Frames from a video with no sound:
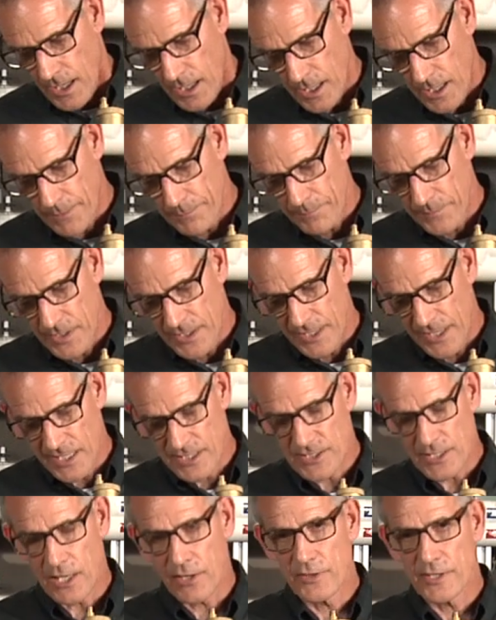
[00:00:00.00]
Um, it
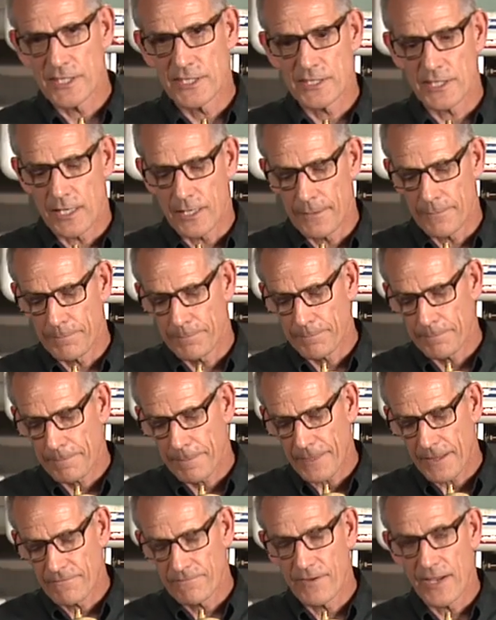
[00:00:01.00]
has all these um,
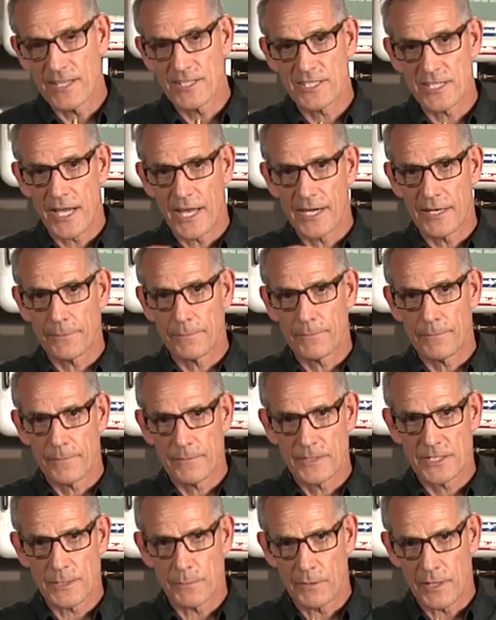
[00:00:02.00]
vents on it,
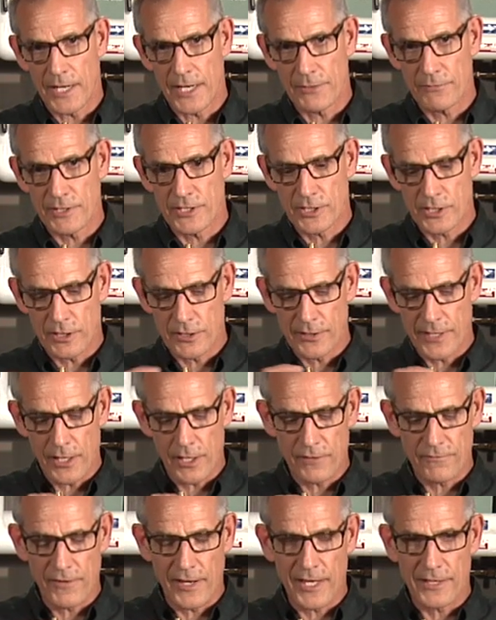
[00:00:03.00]
supply and return
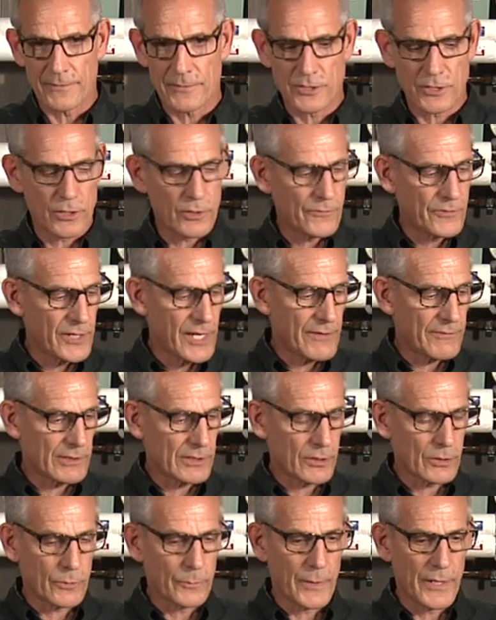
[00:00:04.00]
air vent, so if you have a
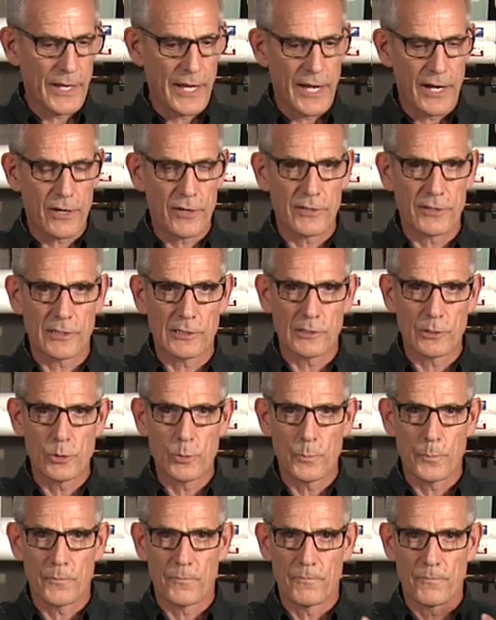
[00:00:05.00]
little bit of air in the
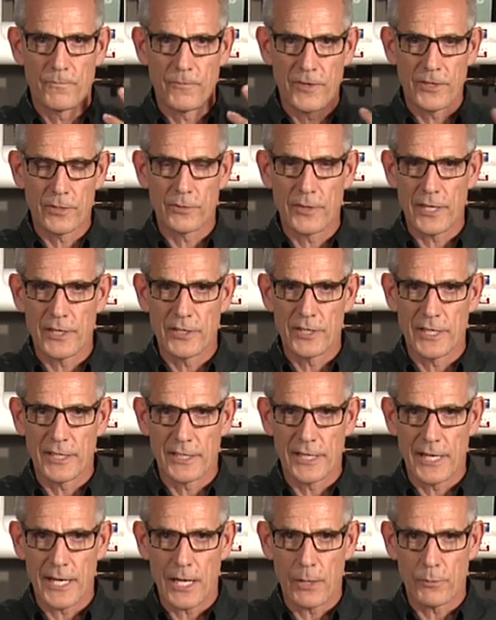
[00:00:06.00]
loop, field that you
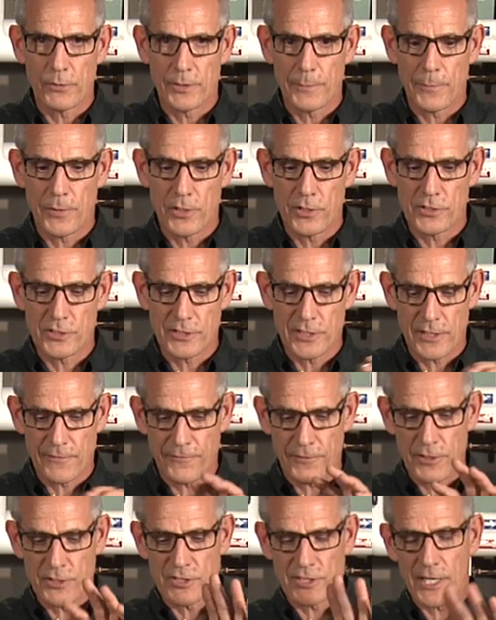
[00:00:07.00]
didn't get out when you purged the
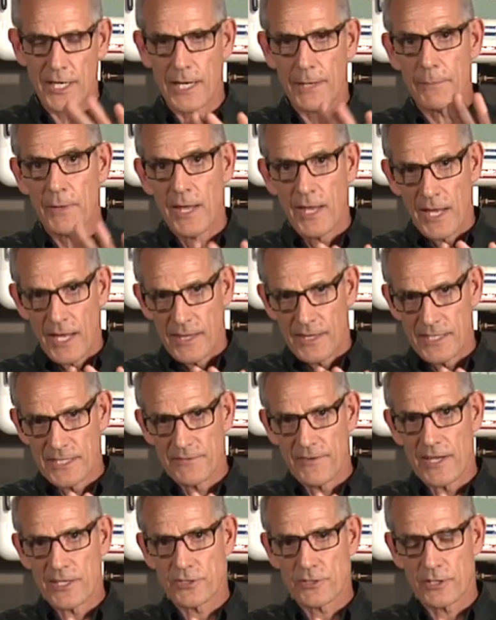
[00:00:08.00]
first time.
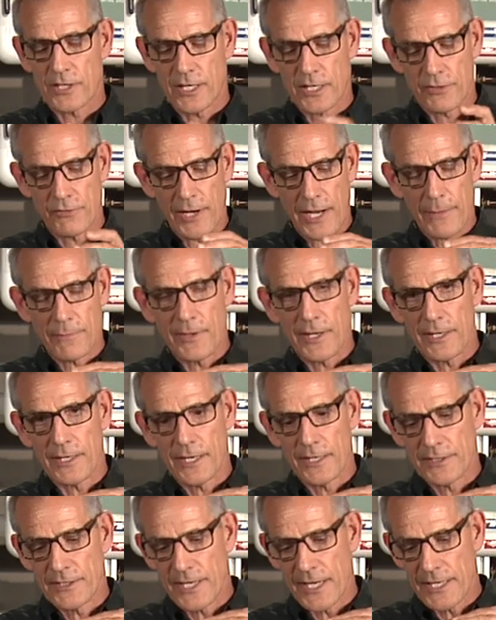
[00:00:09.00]
These vents are going to grab
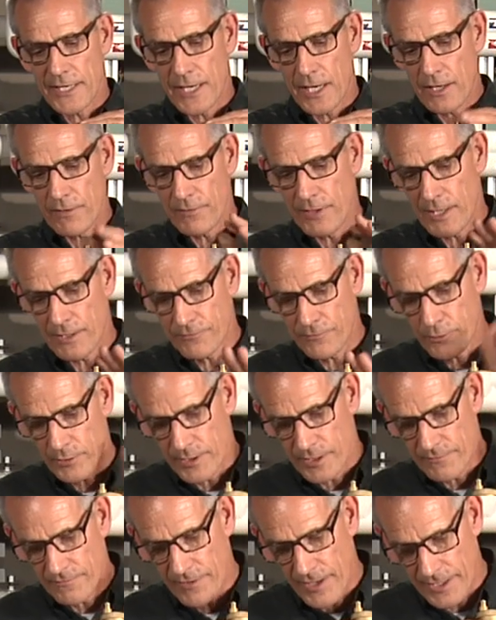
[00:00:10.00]
that and take care of that
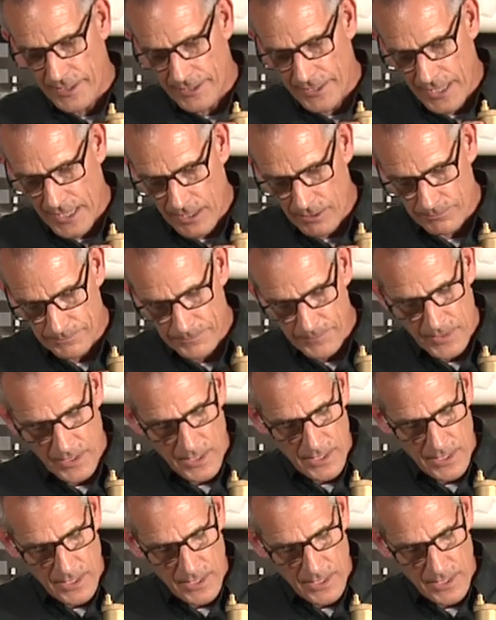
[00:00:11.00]
for you and vent it out.